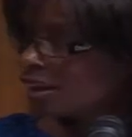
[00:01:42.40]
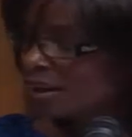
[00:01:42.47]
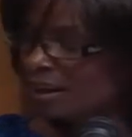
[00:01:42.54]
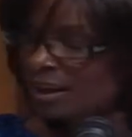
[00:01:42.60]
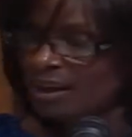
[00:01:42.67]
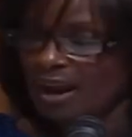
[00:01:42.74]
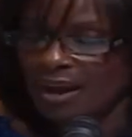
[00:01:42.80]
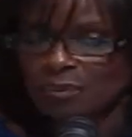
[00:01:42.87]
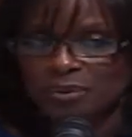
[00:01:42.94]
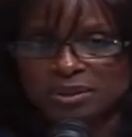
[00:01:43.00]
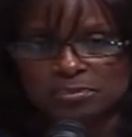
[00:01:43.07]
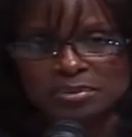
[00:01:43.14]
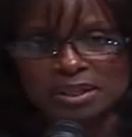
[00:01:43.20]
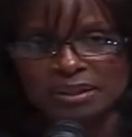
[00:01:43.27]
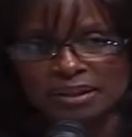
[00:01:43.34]
and I
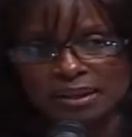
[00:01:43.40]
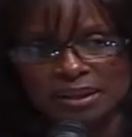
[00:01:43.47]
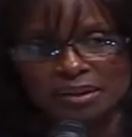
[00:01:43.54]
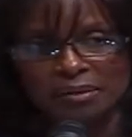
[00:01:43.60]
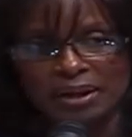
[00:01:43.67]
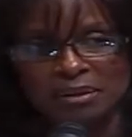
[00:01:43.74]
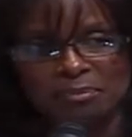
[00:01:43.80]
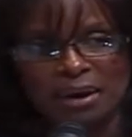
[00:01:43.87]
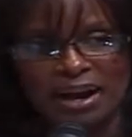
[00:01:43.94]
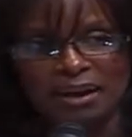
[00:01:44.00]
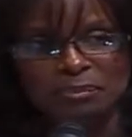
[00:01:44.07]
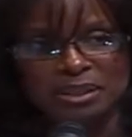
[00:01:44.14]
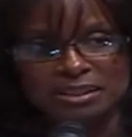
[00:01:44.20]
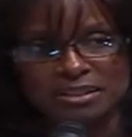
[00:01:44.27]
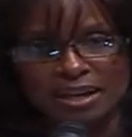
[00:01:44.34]
would be here at
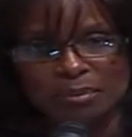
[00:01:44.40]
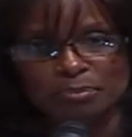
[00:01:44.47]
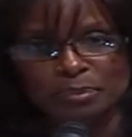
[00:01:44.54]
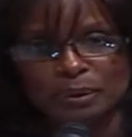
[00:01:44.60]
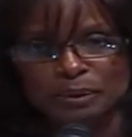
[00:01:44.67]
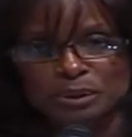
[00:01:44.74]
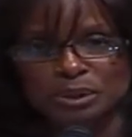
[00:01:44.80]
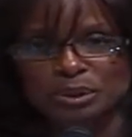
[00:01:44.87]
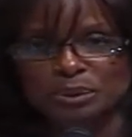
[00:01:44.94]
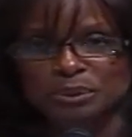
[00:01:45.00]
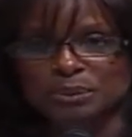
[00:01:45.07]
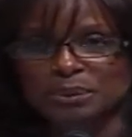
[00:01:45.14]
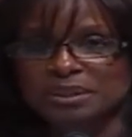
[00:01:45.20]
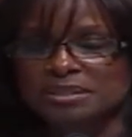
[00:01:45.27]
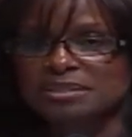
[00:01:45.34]
Miami Temple
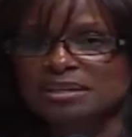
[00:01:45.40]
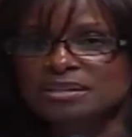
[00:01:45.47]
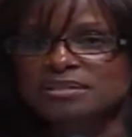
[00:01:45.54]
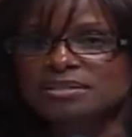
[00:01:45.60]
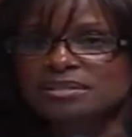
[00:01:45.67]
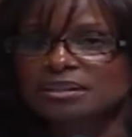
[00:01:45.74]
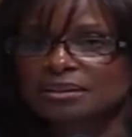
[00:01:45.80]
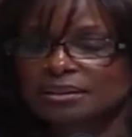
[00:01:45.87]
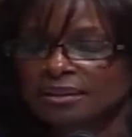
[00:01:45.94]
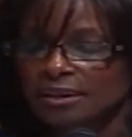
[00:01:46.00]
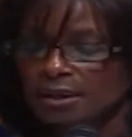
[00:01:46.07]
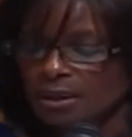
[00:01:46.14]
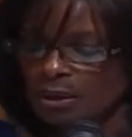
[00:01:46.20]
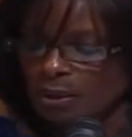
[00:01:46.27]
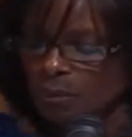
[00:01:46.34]
to assist in
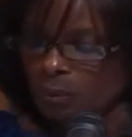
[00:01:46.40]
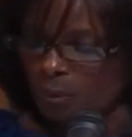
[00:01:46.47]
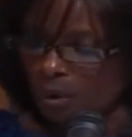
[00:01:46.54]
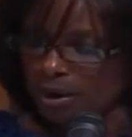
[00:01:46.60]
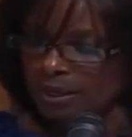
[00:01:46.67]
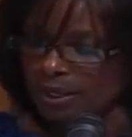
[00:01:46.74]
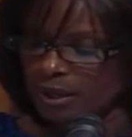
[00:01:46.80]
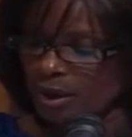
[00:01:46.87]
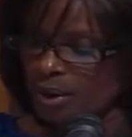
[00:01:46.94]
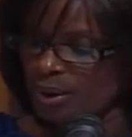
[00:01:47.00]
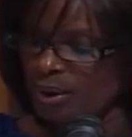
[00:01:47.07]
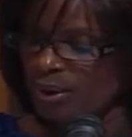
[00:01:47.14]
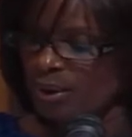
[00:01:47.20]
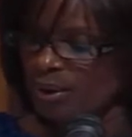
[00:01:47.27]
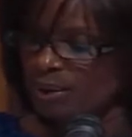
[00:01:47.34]
walking
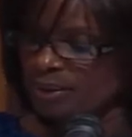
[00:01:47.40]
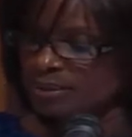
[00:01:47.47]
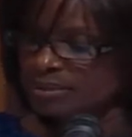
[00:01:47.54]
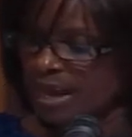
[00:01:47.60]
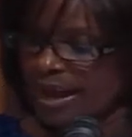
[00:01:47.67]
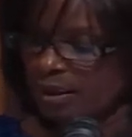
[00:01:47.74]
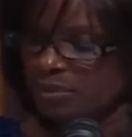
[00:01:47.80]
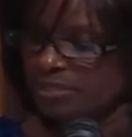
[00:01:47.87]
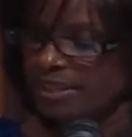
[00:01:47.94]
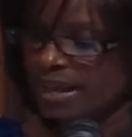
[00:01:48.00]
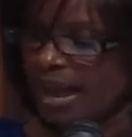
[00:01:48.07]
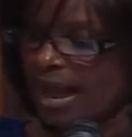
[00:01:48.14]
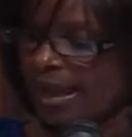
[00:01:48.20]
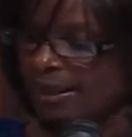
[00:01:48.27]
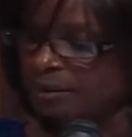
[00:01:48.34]
her down the
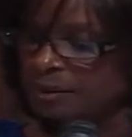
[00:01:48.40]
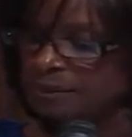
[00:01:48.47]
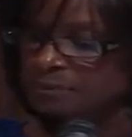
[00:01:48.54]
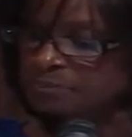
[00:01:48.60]
aisle.